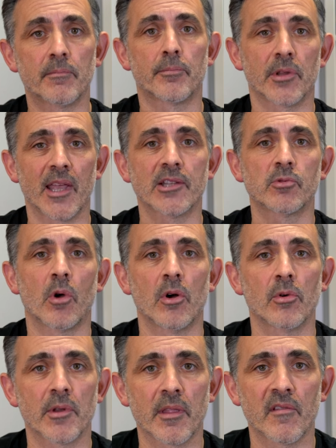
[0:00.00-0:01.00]
predict what
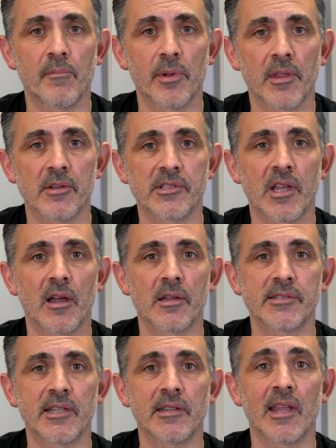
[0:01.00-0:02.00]
order they've put those
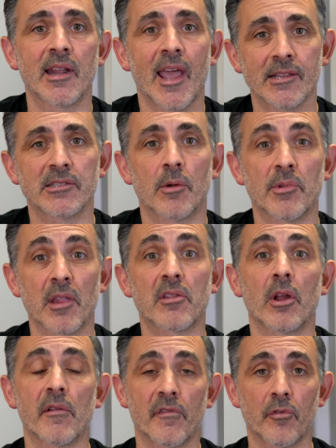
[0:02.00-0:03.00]
cards in, then it ends up with this
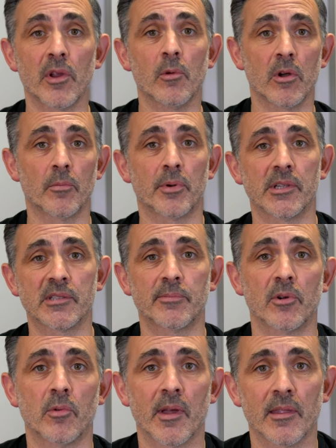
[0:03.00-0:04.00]
kind of free will
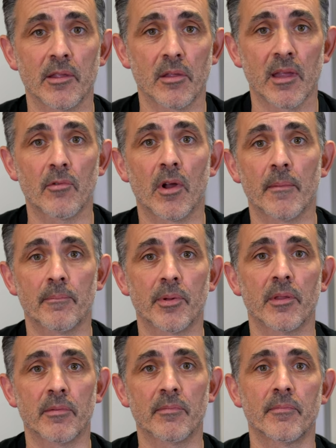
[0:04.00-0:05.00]
principle where you say, right,
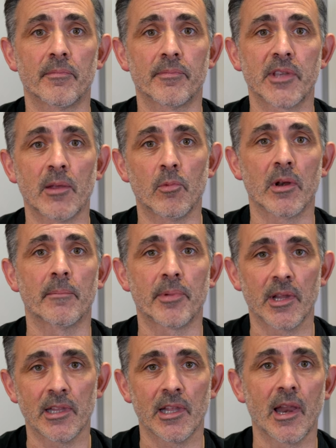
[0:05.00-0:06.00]
put take one and
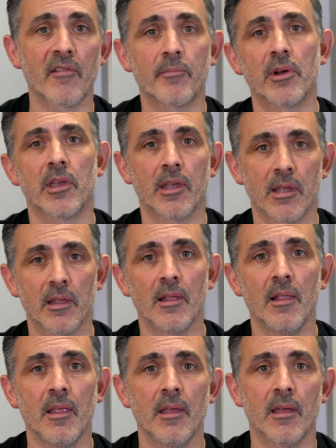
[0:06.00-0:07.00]
put it in your left pocket,
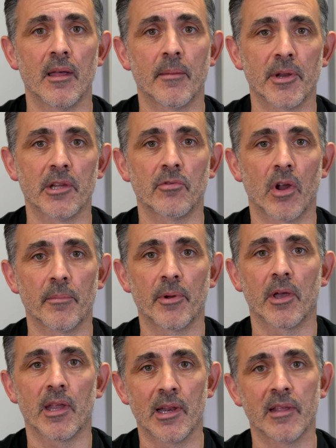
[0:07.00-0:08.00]
uh, put it in your right
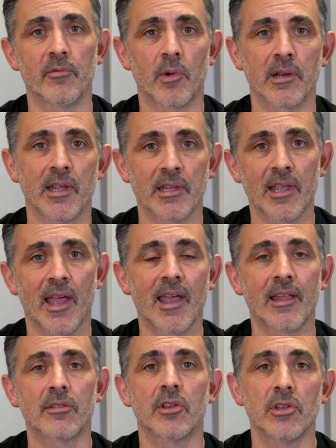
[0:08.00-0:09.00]
pocket and leave one in your
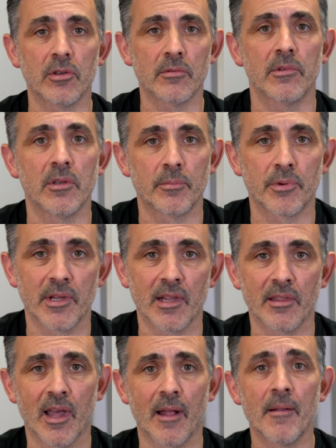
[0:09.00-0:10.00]
hand, and you, you
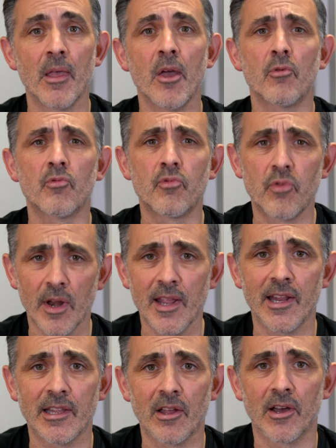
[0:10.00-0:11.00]
predict that.
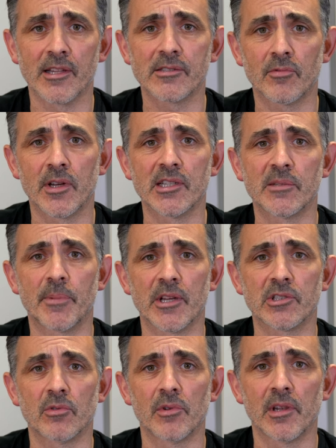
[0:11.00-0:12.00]
Really nice, really
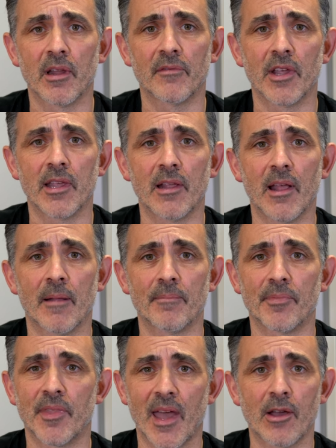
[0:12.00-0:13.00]
special, lovely,
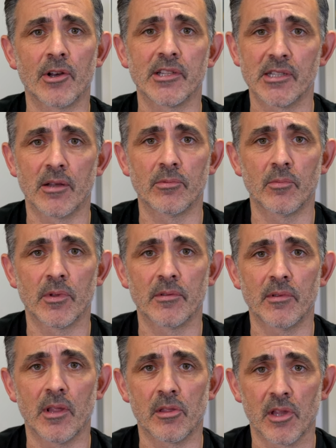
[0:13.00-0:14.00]
and that on its own would,
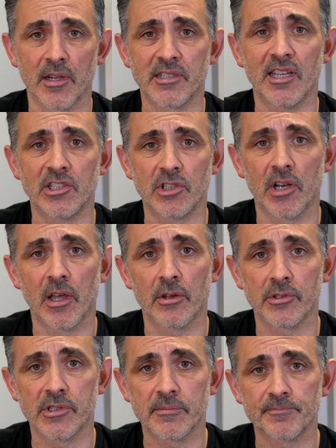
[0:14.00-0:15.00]
is going to teach you
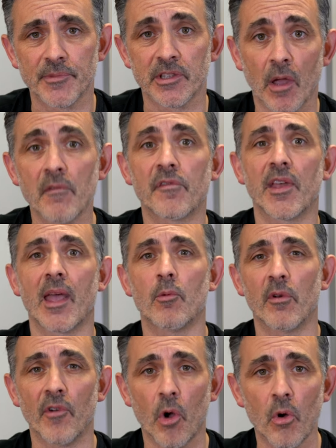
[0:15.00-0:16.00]
loads. And don't forget,
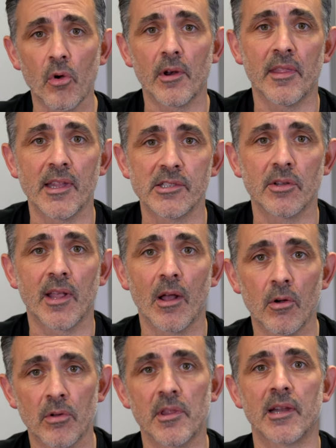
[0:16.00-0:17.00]
with all of these, you get
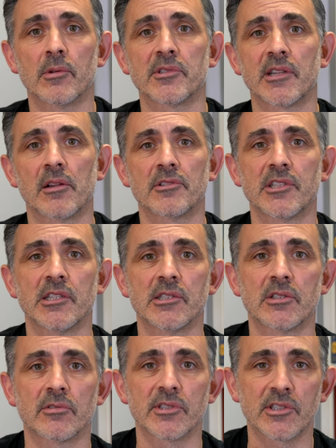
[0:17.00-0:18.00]
all the little subtleties,
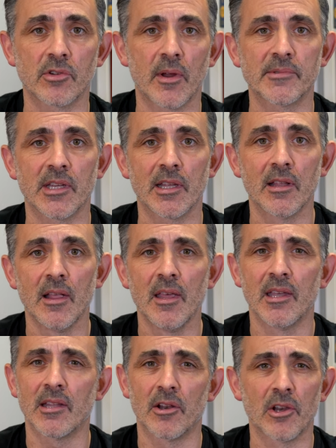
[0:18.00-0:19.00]
the scripting,
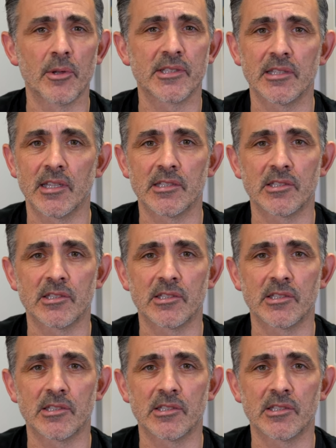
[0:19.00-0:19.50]
you know, Lewis and Dee